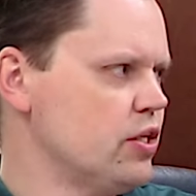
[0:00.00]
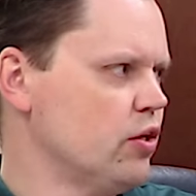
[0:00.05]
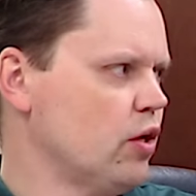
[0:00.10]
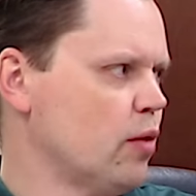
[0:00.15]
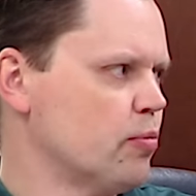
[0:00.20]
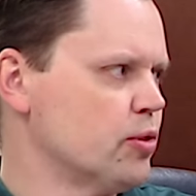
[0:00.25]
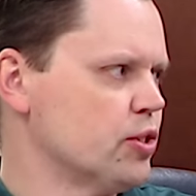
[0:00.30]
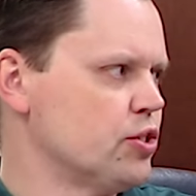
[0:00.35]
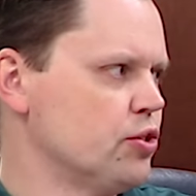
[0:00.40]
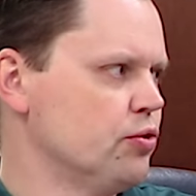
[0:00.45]
the
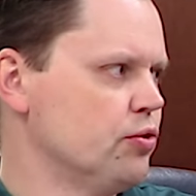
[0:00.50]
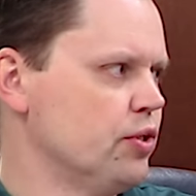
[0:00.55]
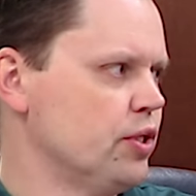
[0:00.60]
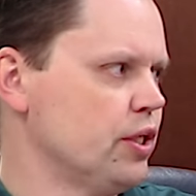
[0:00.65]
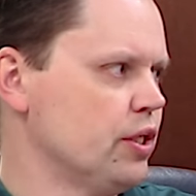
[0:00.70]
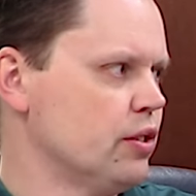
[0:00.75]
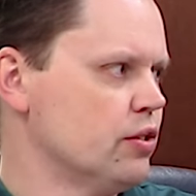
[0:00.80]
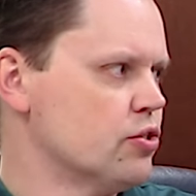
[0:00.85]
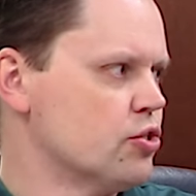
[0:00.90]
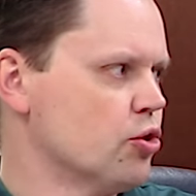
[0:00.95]

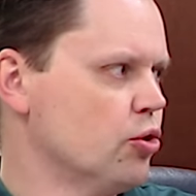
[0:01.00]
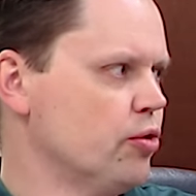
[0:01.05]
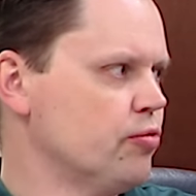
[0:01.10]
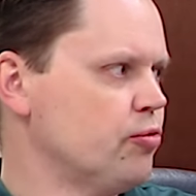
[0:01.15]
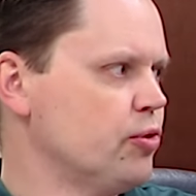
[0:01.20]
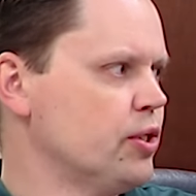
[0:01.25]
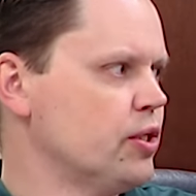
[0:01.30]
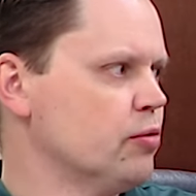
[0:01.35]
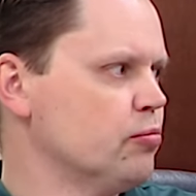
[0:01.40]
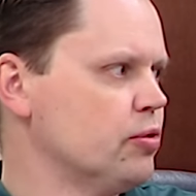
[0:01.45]
opportunity. So
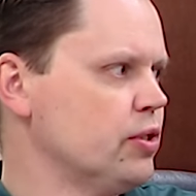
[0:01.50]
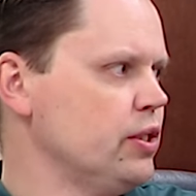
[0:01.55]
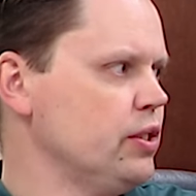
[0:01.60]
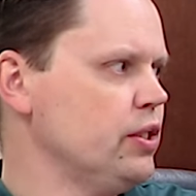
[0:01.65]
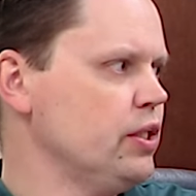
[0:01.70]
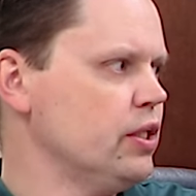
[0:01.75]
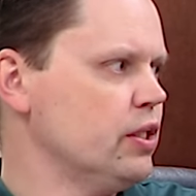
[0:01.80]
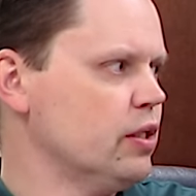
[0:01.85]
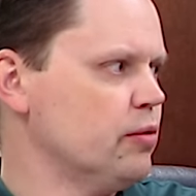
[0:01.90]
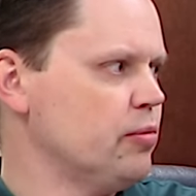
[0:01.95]
if we
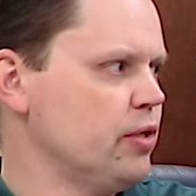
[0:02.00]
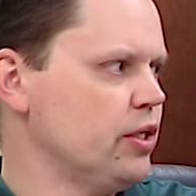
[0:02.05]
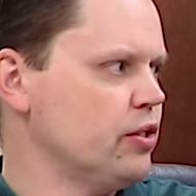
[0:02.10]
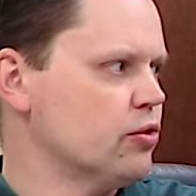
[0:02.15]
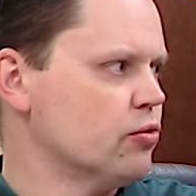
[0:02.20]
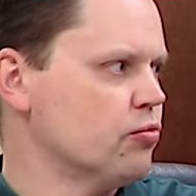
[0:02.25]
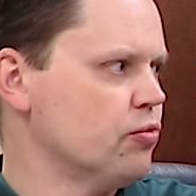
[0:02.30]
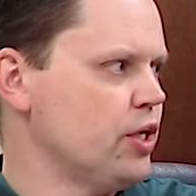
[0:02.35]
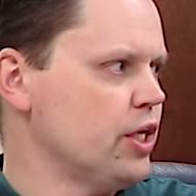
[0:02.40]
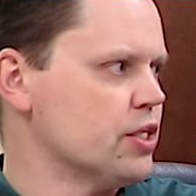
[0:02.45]
completely eliminate
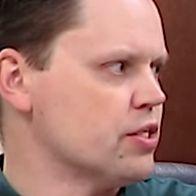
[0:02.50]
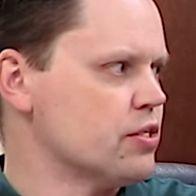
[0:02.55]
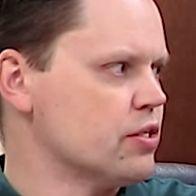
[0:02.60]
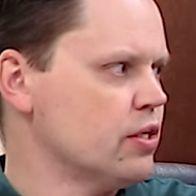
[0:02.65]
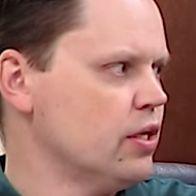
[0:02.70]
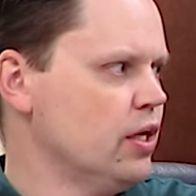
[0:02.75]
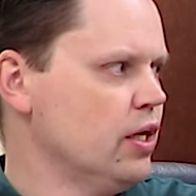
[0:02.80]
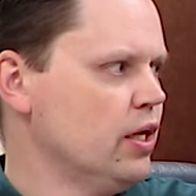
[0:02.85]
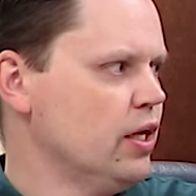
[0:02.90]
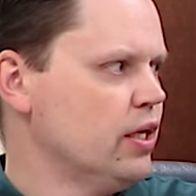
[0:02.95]
the
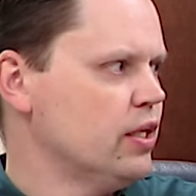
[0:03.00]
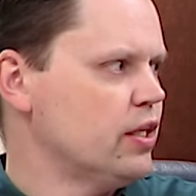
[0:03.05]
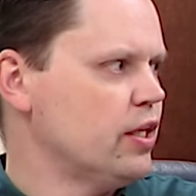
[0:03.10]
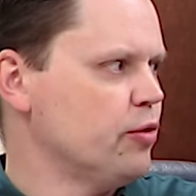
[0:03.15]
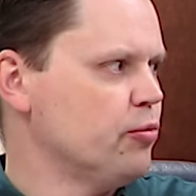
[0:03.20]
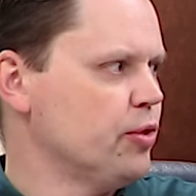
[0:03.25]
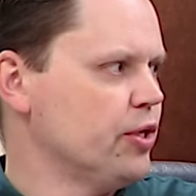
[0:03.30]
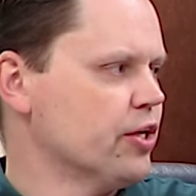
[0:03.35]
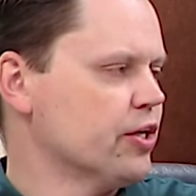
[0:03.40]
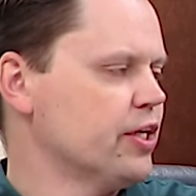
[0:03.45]
risk,
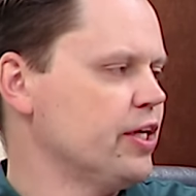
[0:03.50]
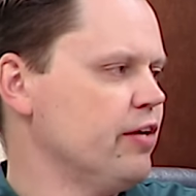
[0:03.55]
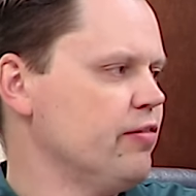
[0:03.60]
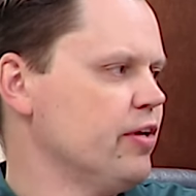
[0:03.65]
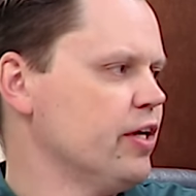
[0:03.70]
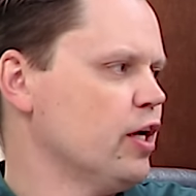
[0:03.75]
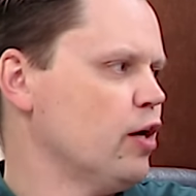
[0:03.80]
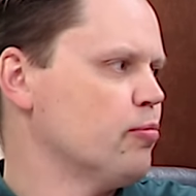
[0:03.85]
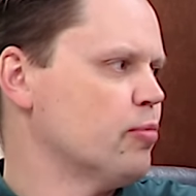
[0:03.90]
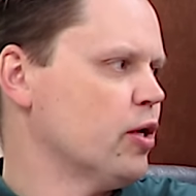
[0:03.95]
then we are
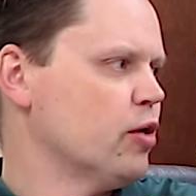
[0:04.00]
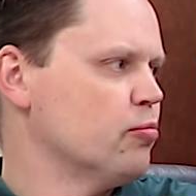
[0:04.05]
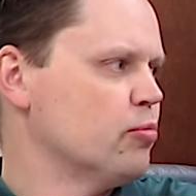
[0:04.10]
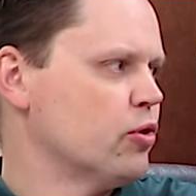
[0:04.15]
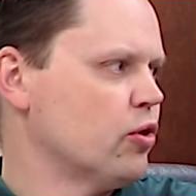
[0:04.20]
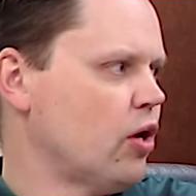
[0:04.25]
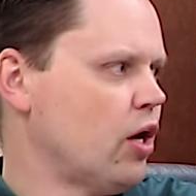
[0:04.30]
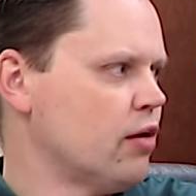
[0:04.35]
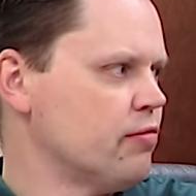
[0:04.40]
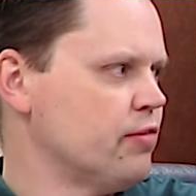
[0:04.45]
giving up our
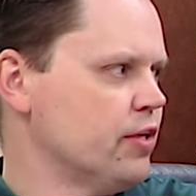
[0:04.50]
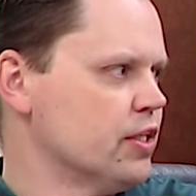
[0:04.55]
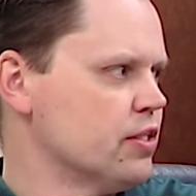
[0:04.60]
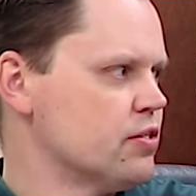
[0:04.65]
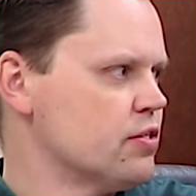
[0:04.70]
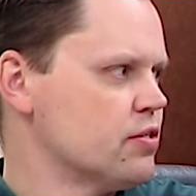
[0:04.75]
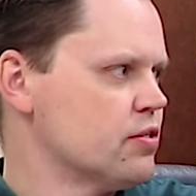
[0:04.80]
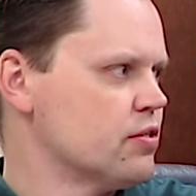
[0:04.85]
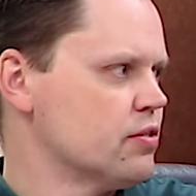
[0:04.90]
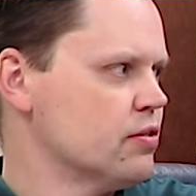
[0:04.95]

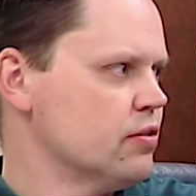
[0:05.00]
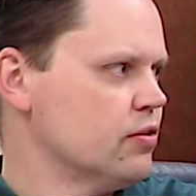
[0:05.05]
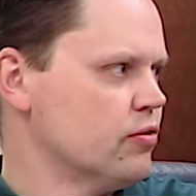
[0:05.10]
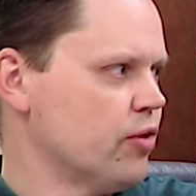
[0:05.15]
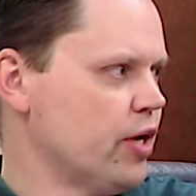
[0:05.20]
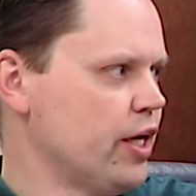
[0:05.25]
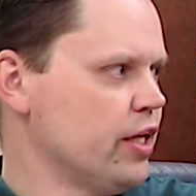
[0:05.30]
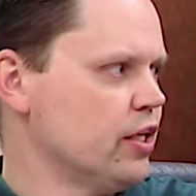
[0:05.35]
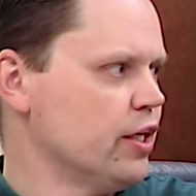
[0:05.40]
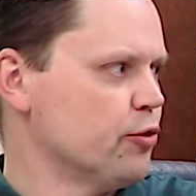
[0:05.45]
profits,
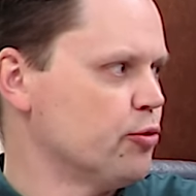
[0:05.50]
right?